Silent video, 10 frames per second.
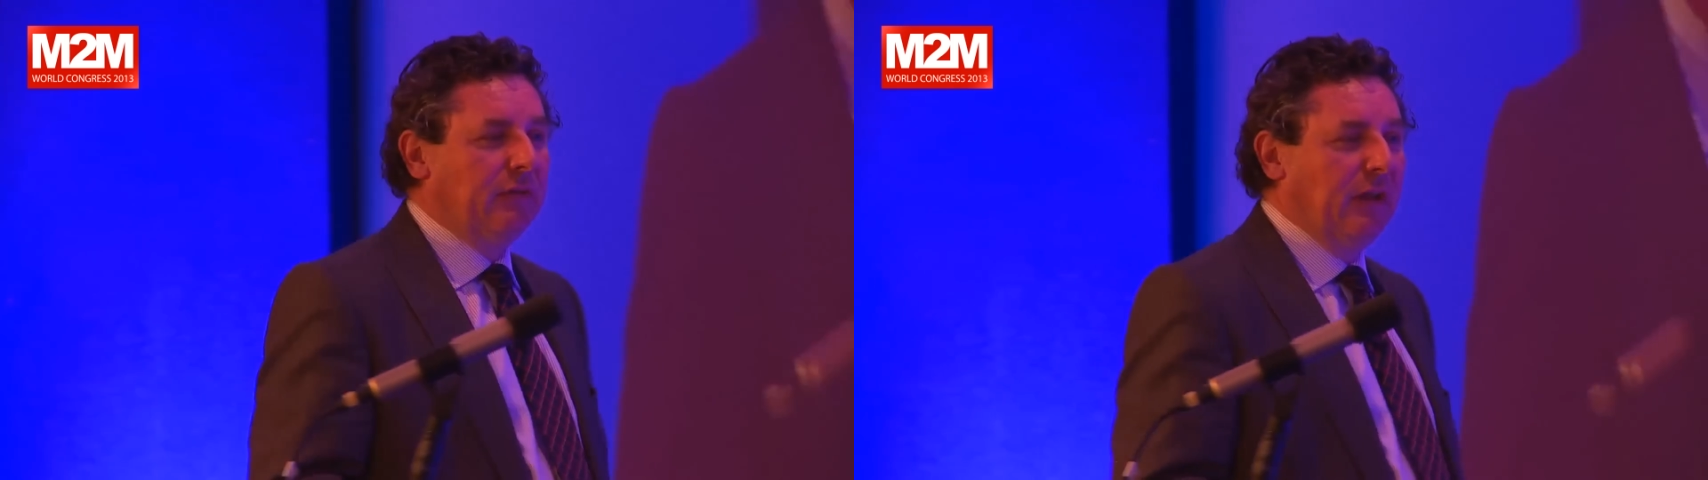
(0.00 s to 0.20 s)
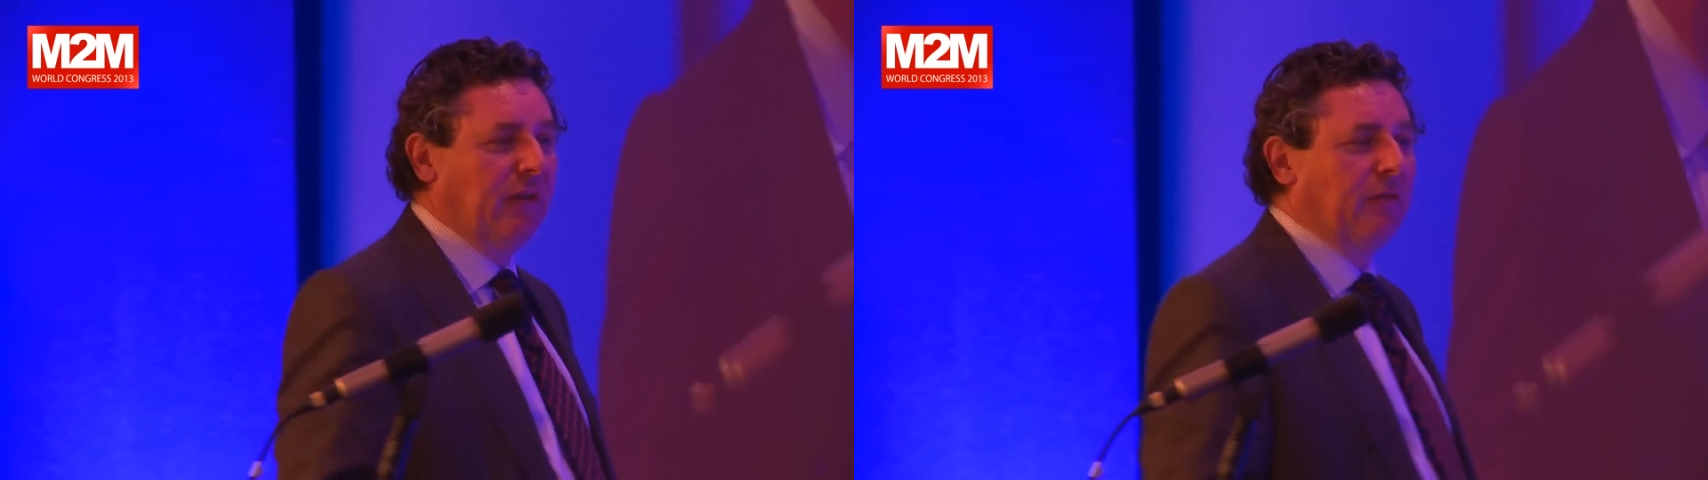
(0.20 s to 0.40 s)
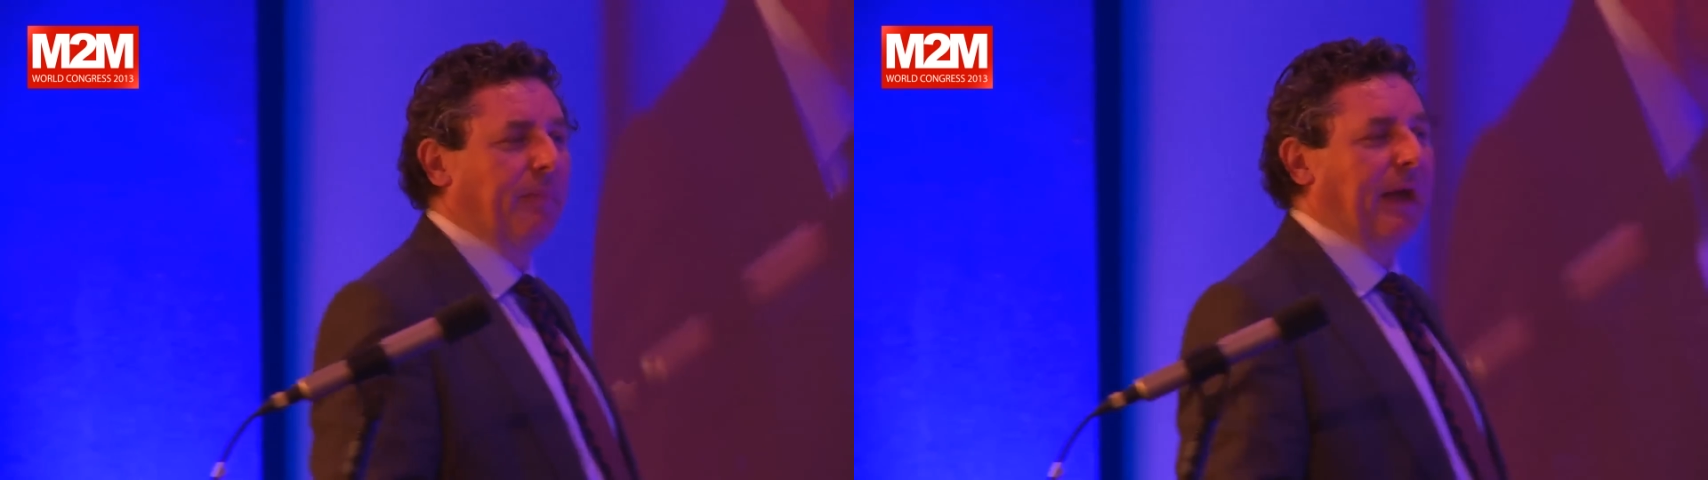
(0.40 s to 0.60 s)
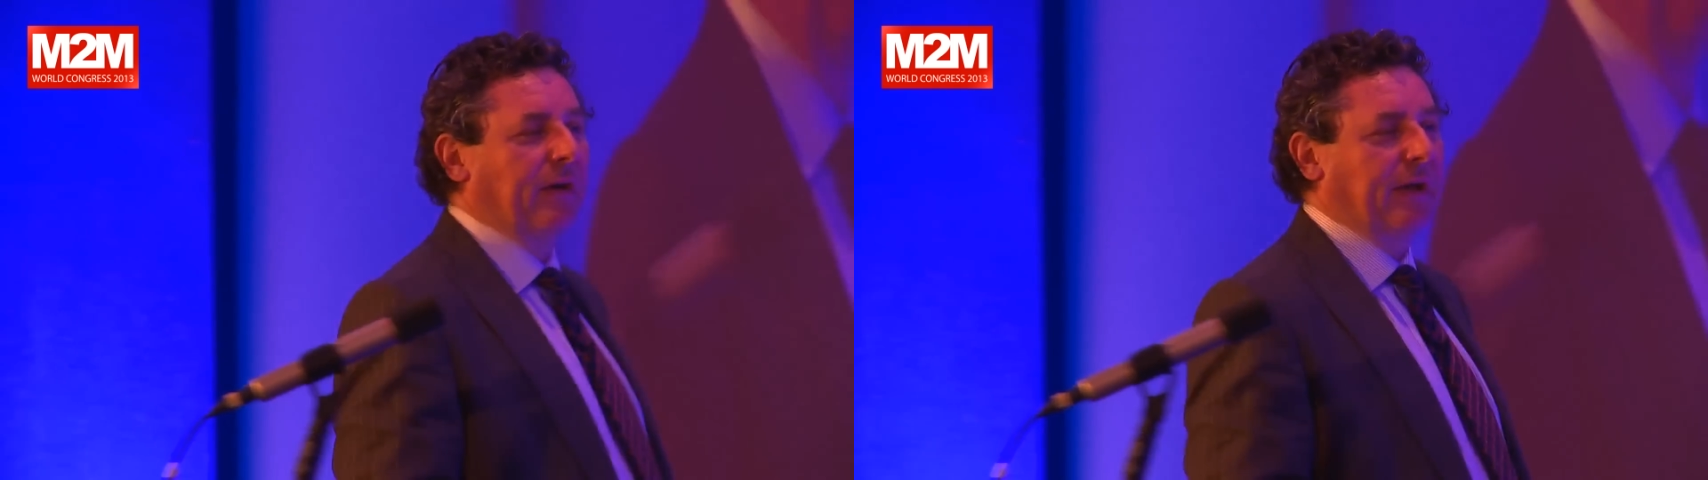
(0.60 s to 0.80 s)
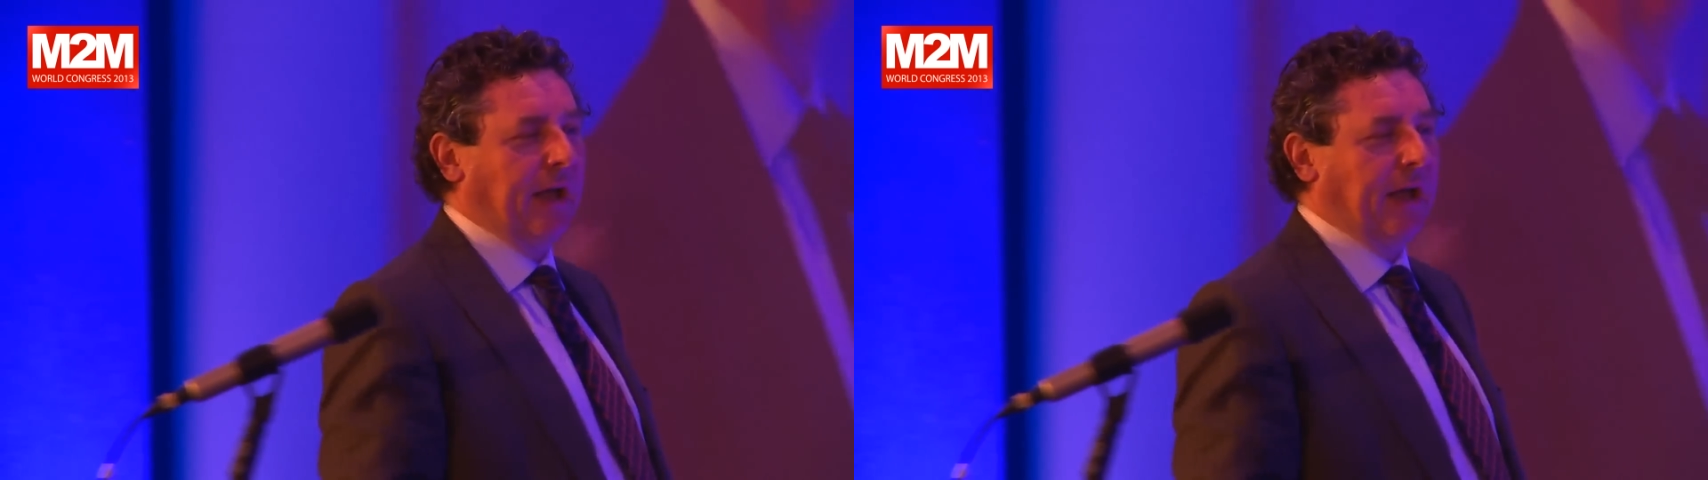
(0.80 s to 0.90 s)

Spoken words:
is it is about